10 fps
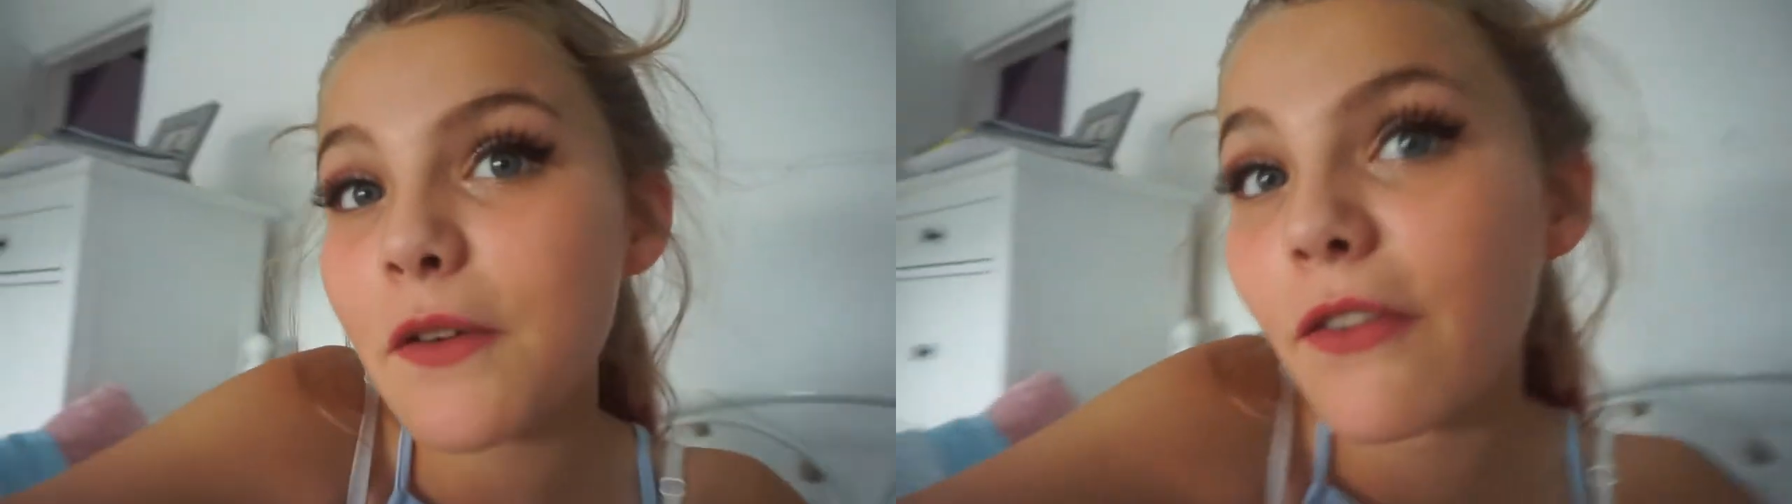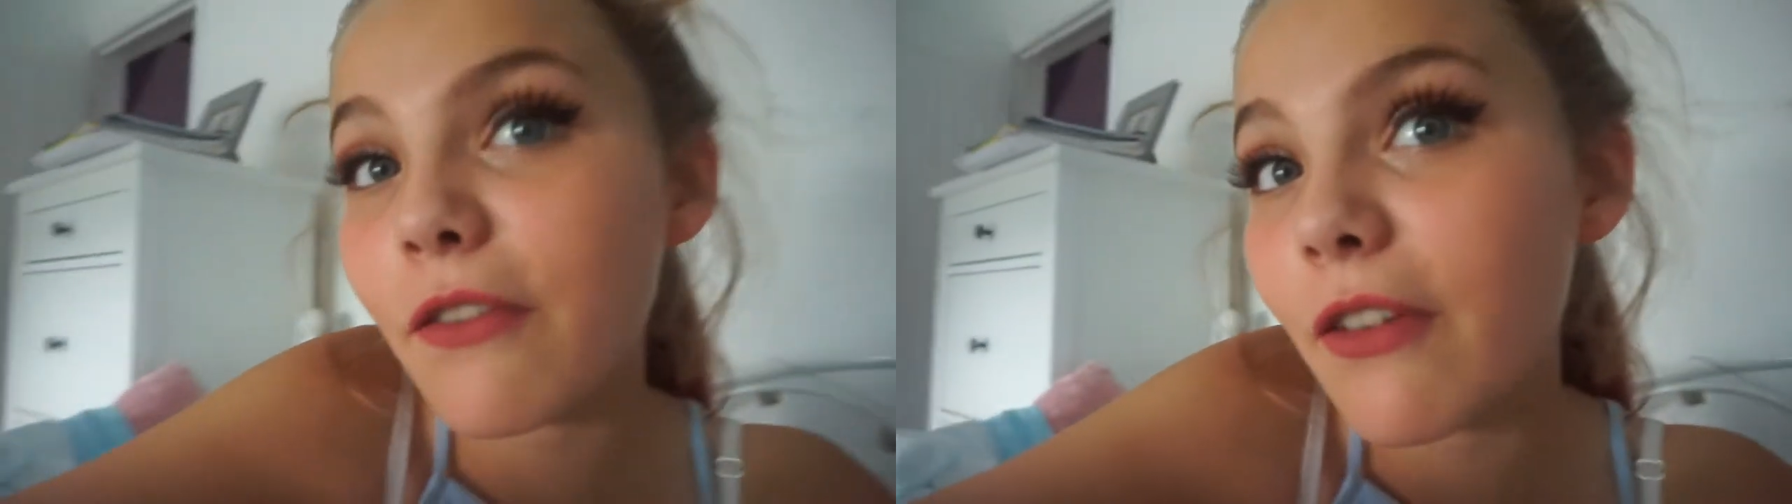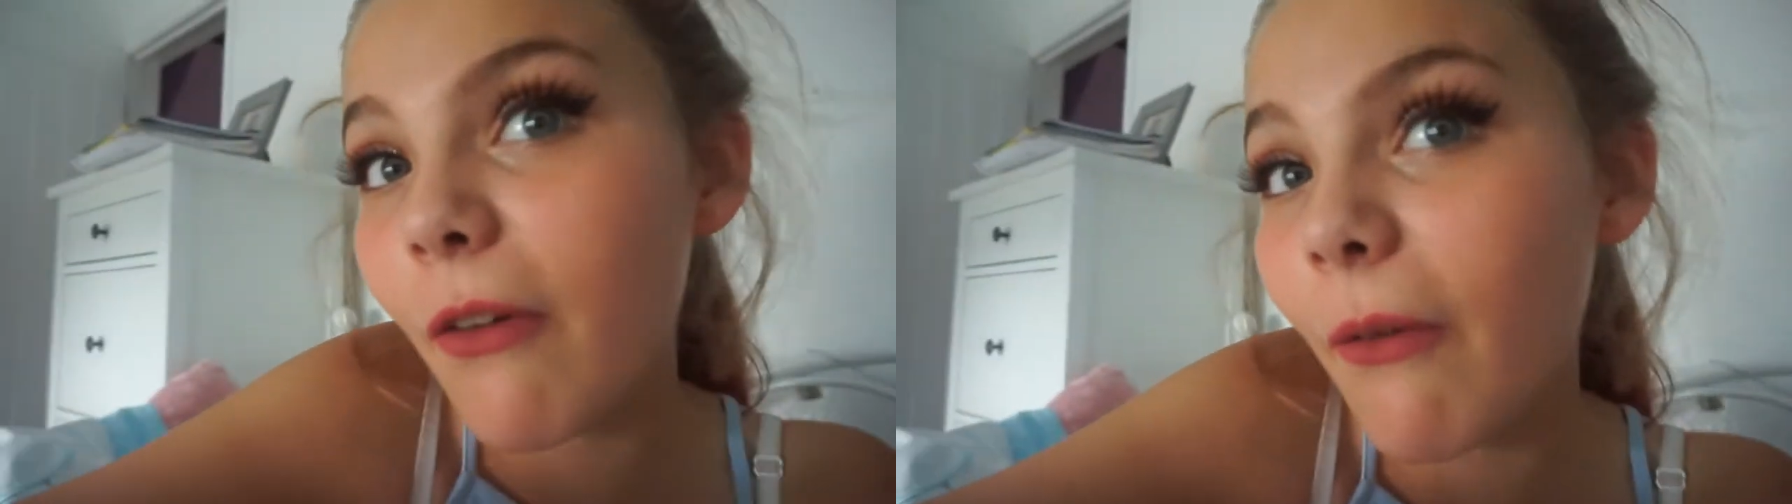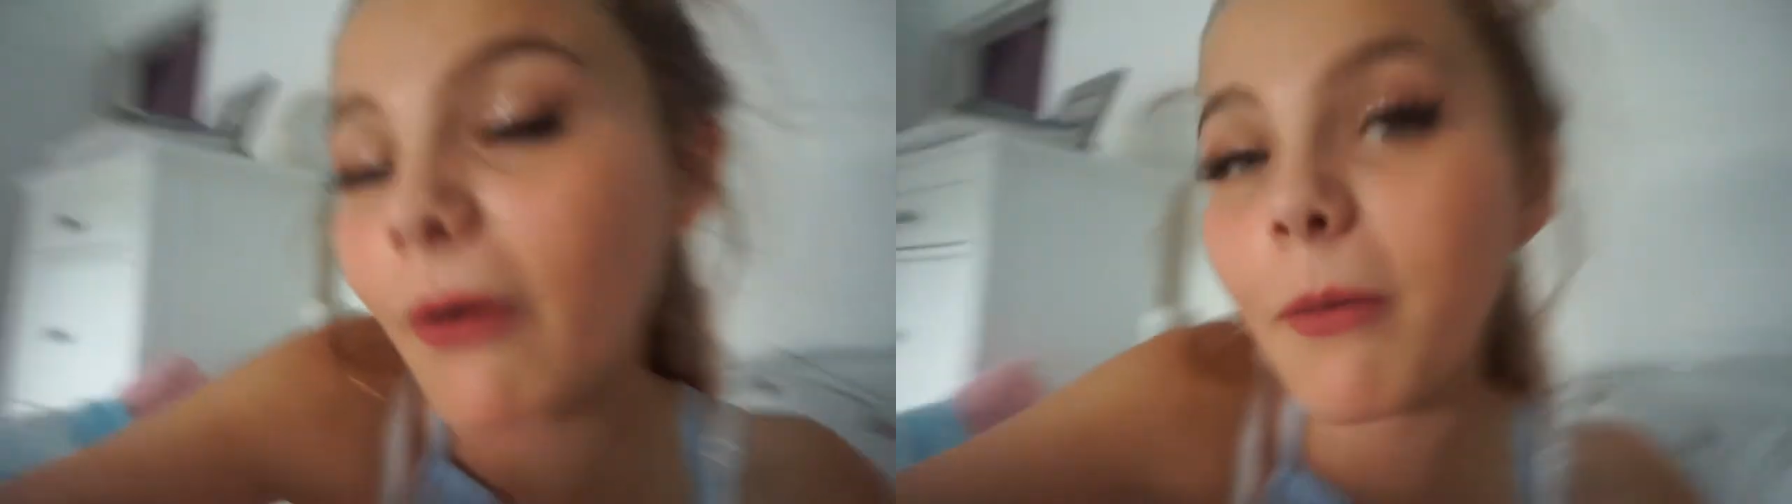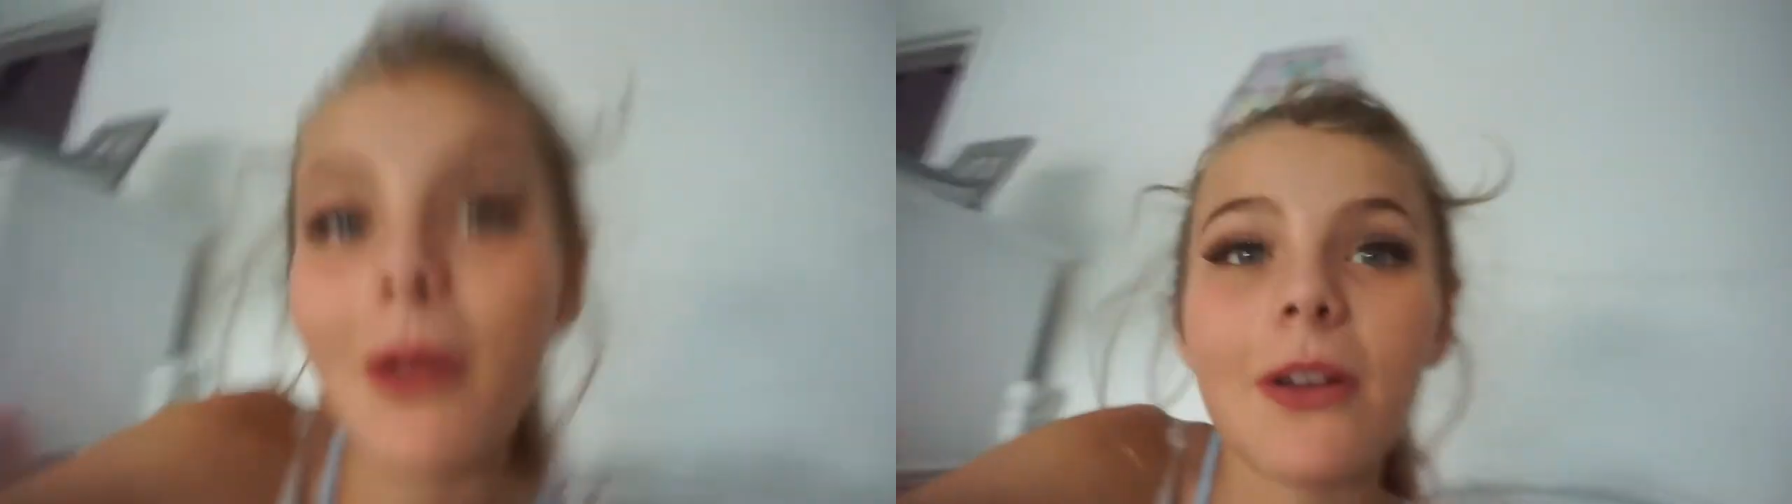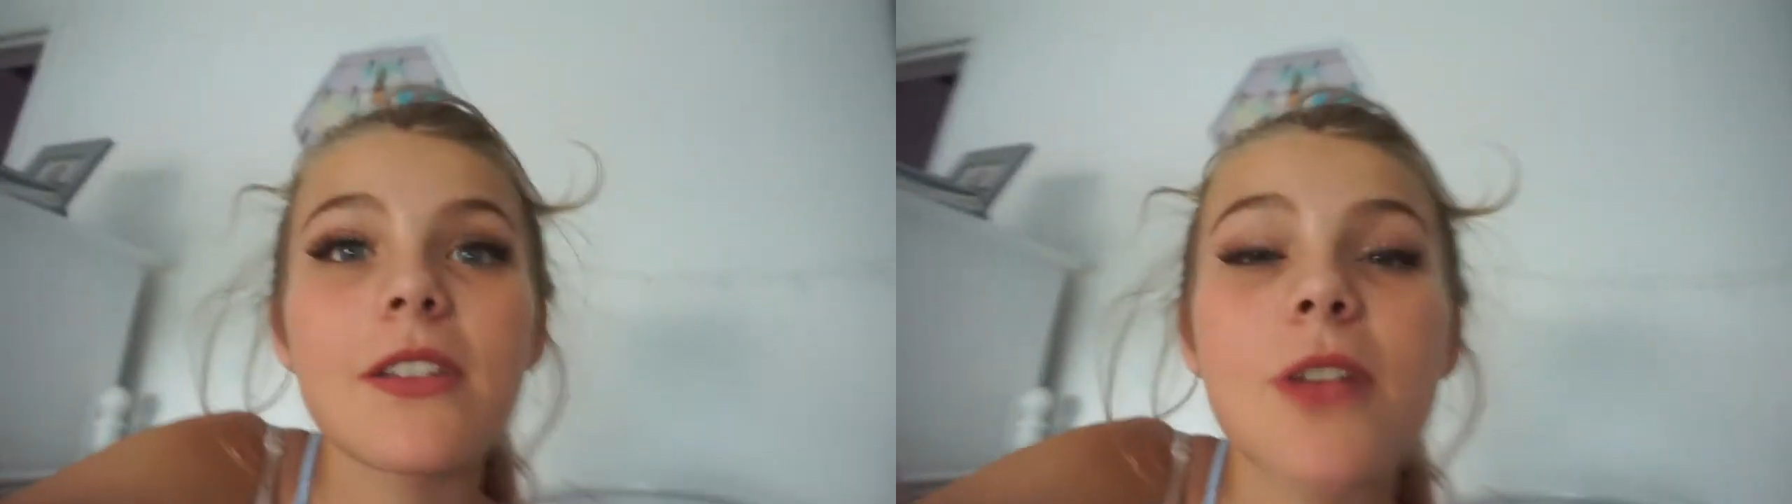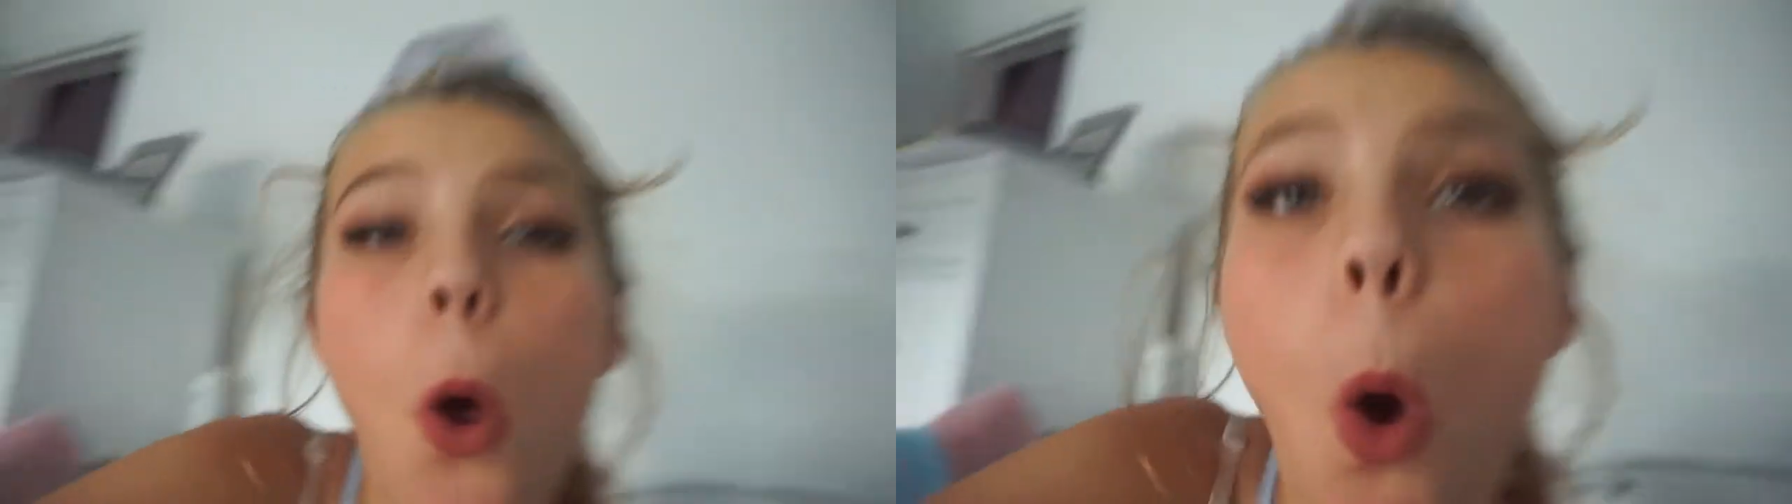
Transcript: vlog because